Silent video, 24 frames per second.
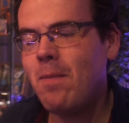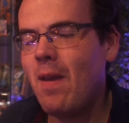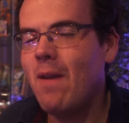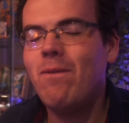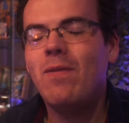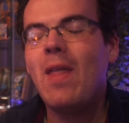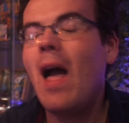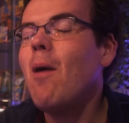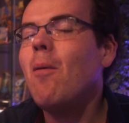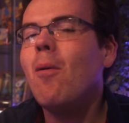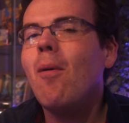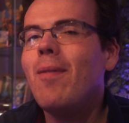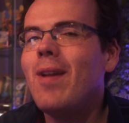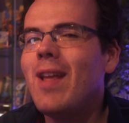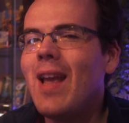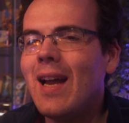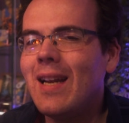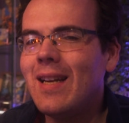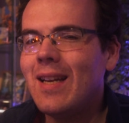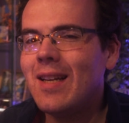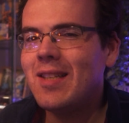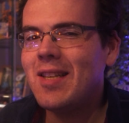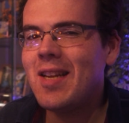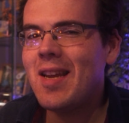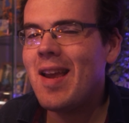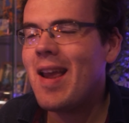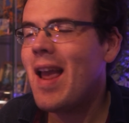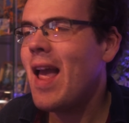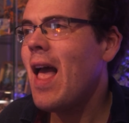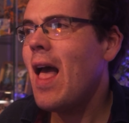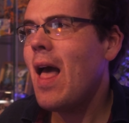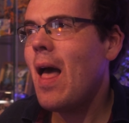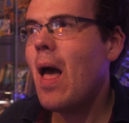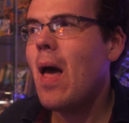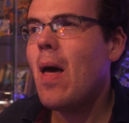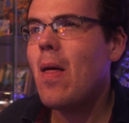If that were reality,
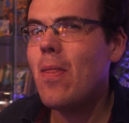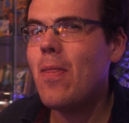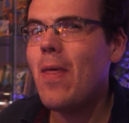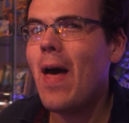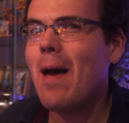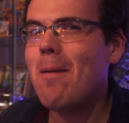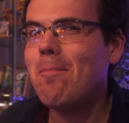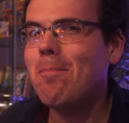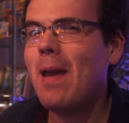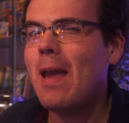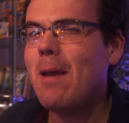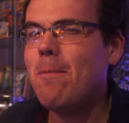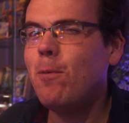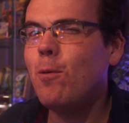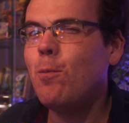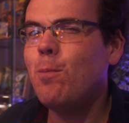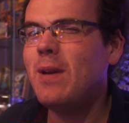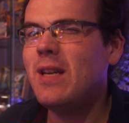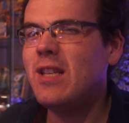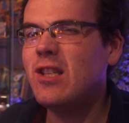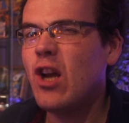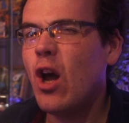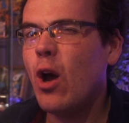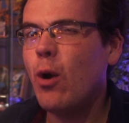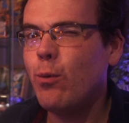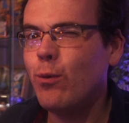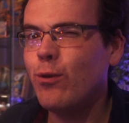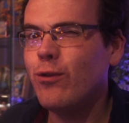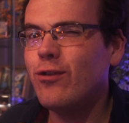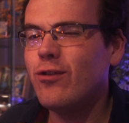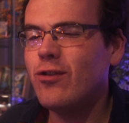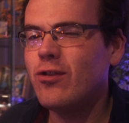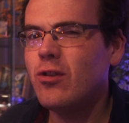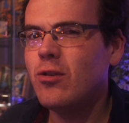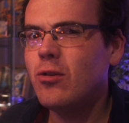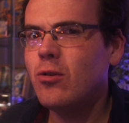that babe would be
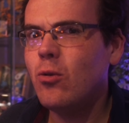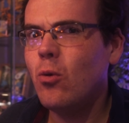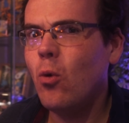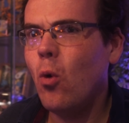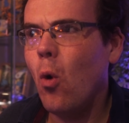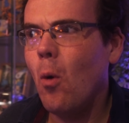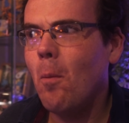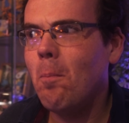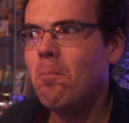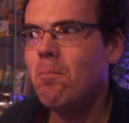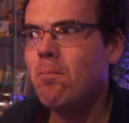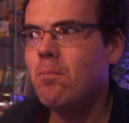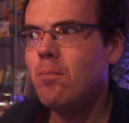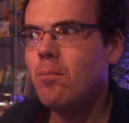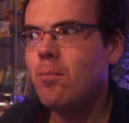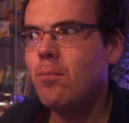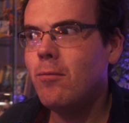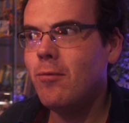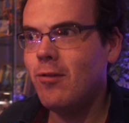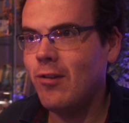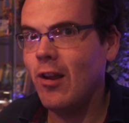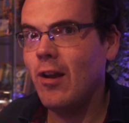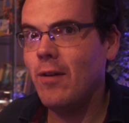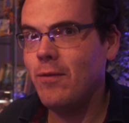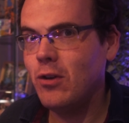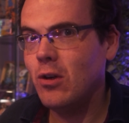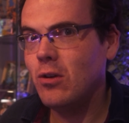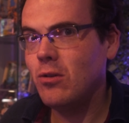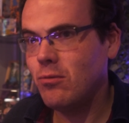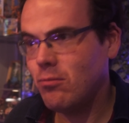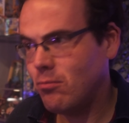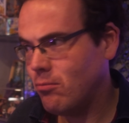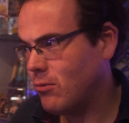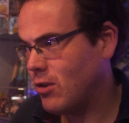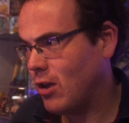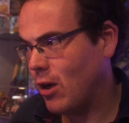toast, or served
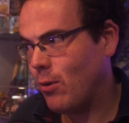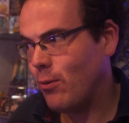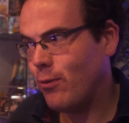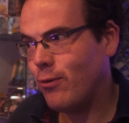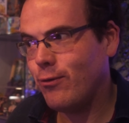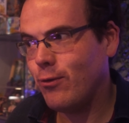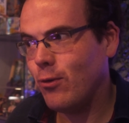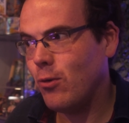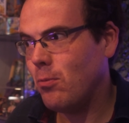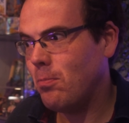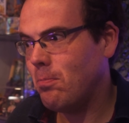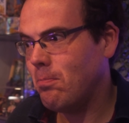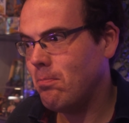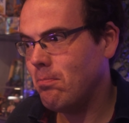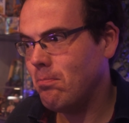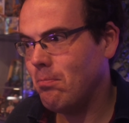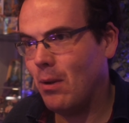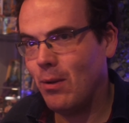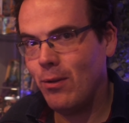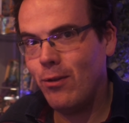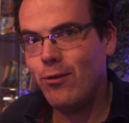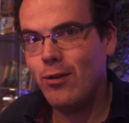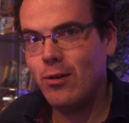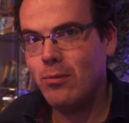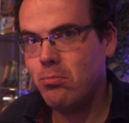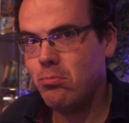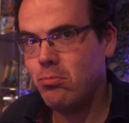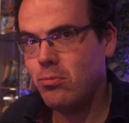on toast, or monster